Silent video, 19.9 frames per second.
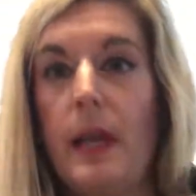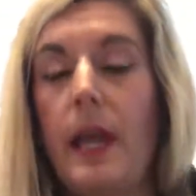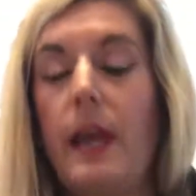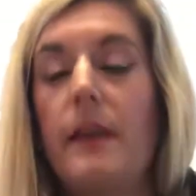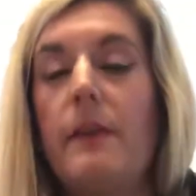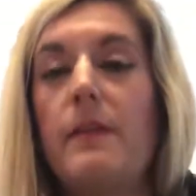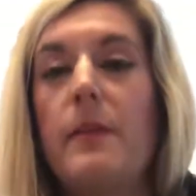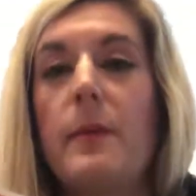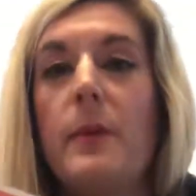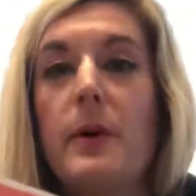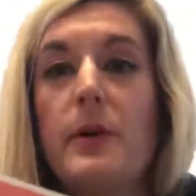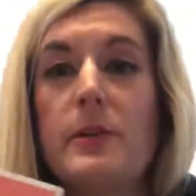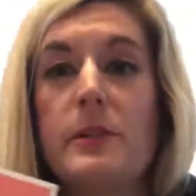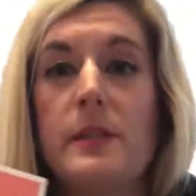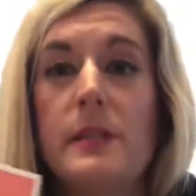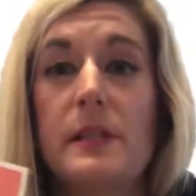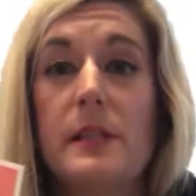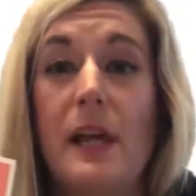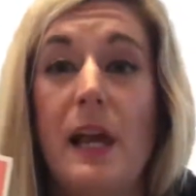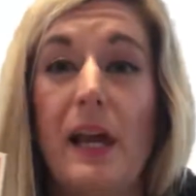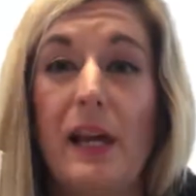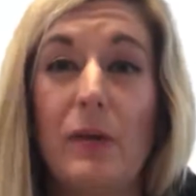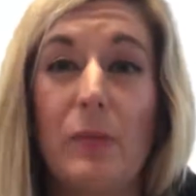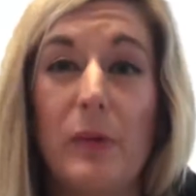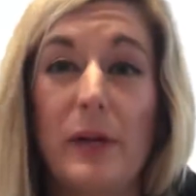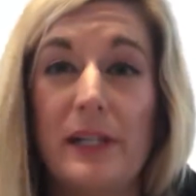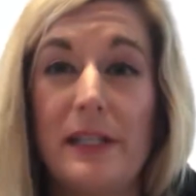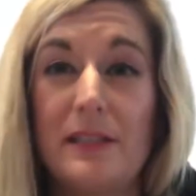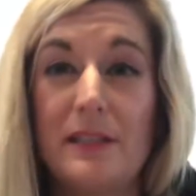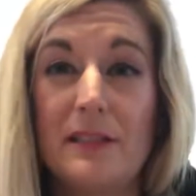And if the person's like,
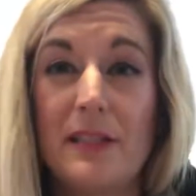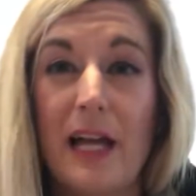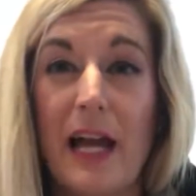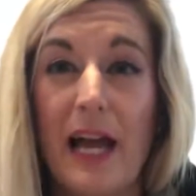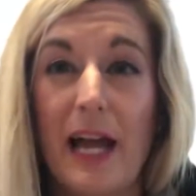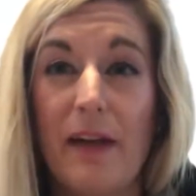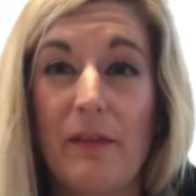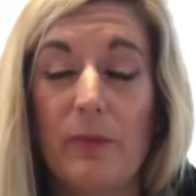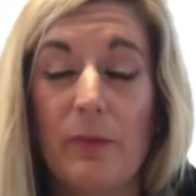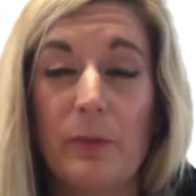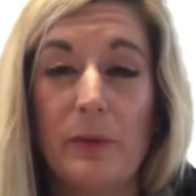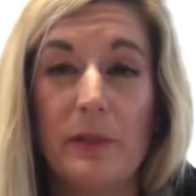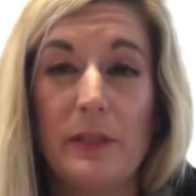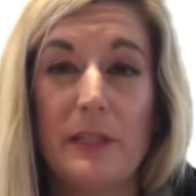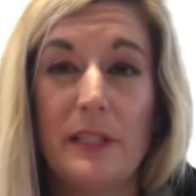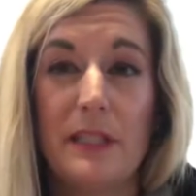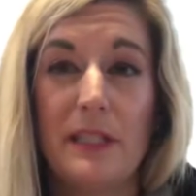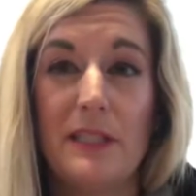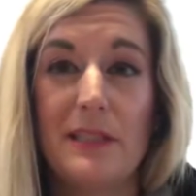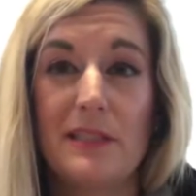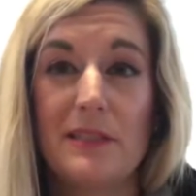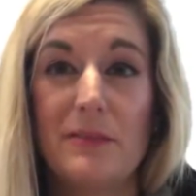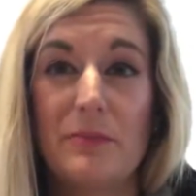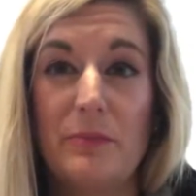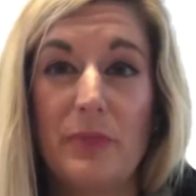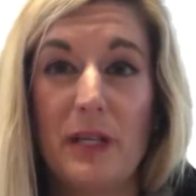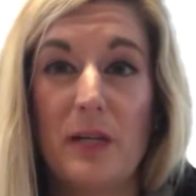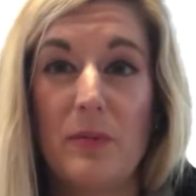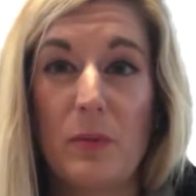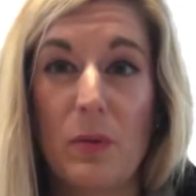well, I have really
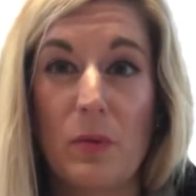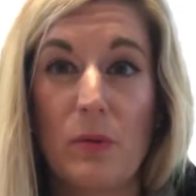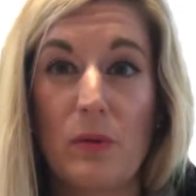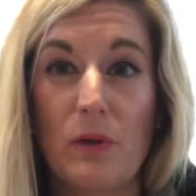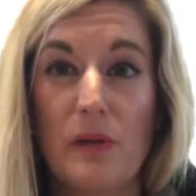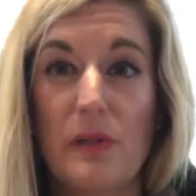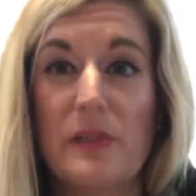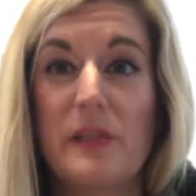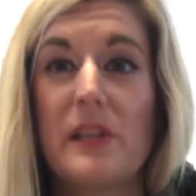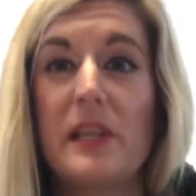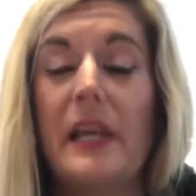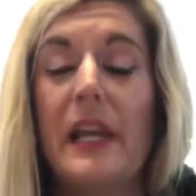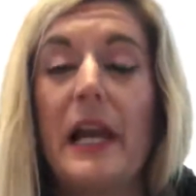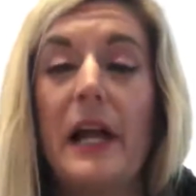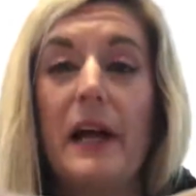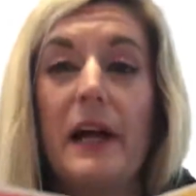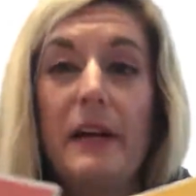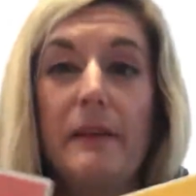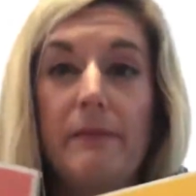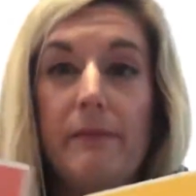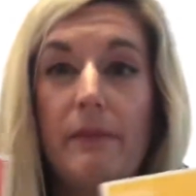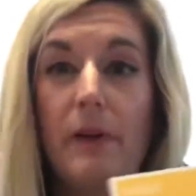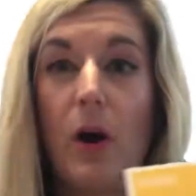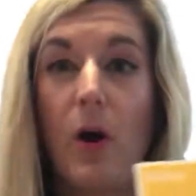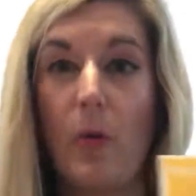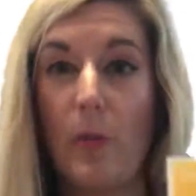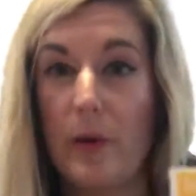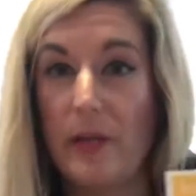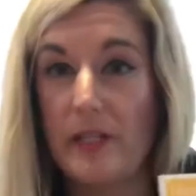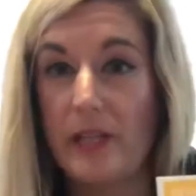big pores and I
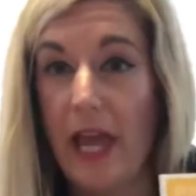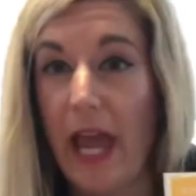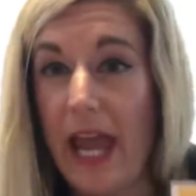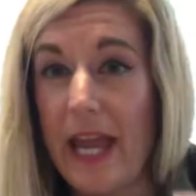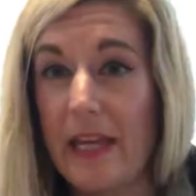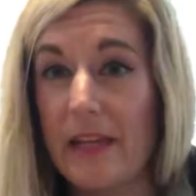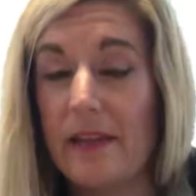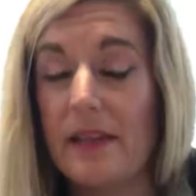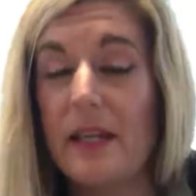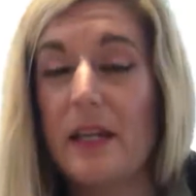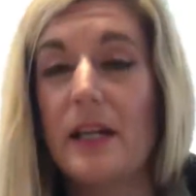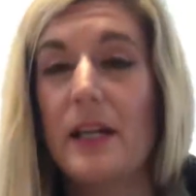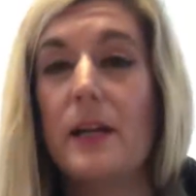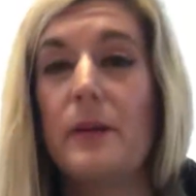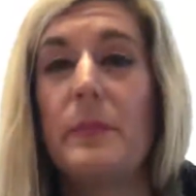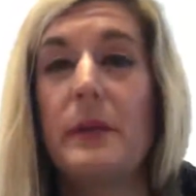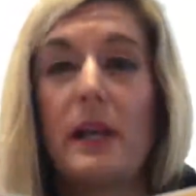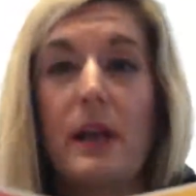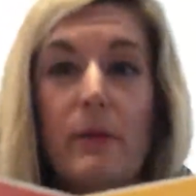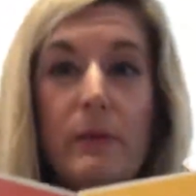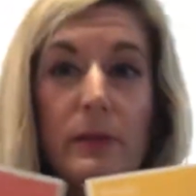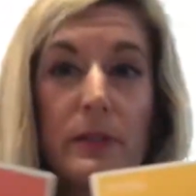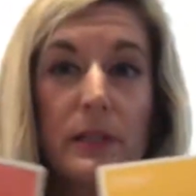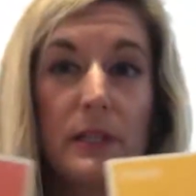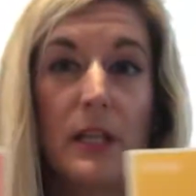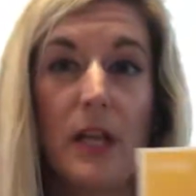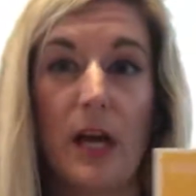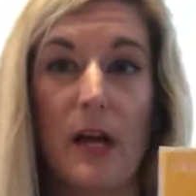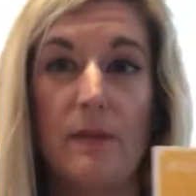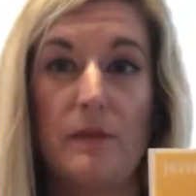always hated them and I would
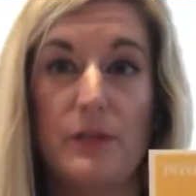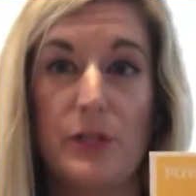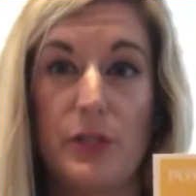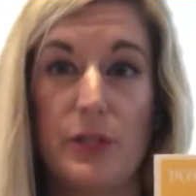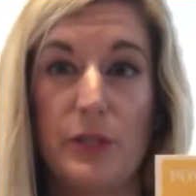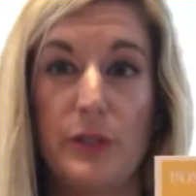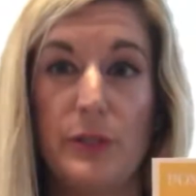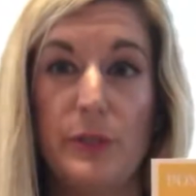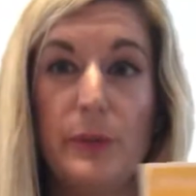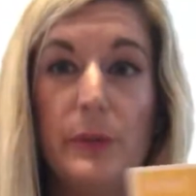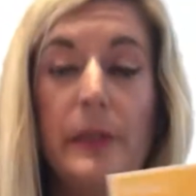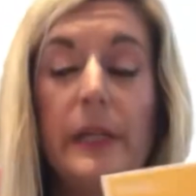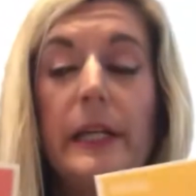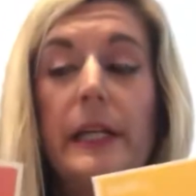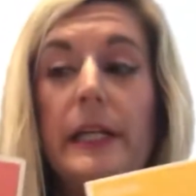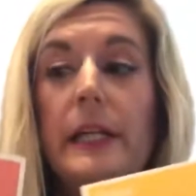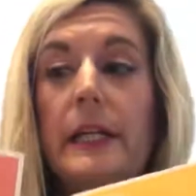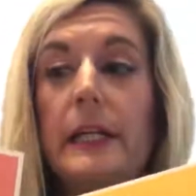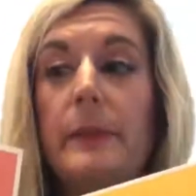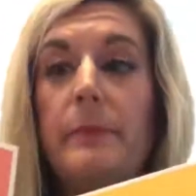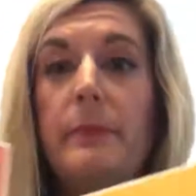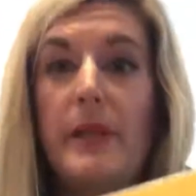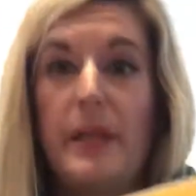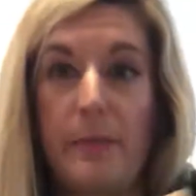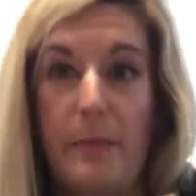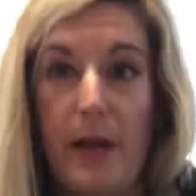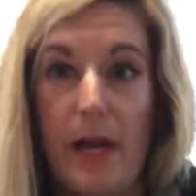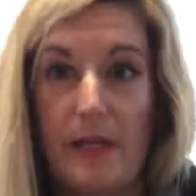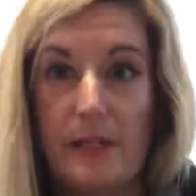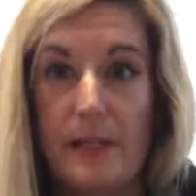love to
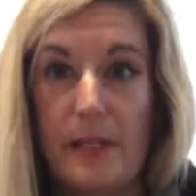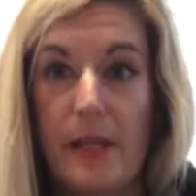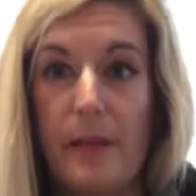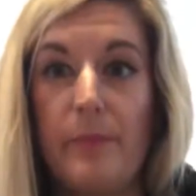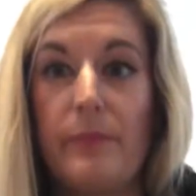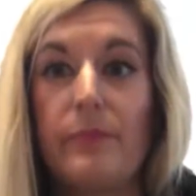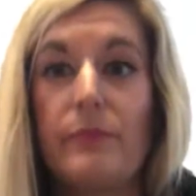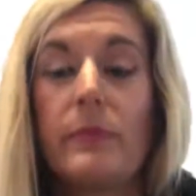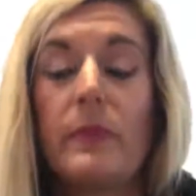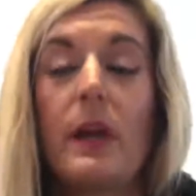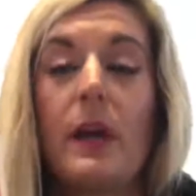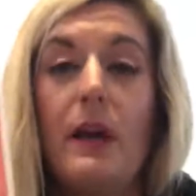minimize them.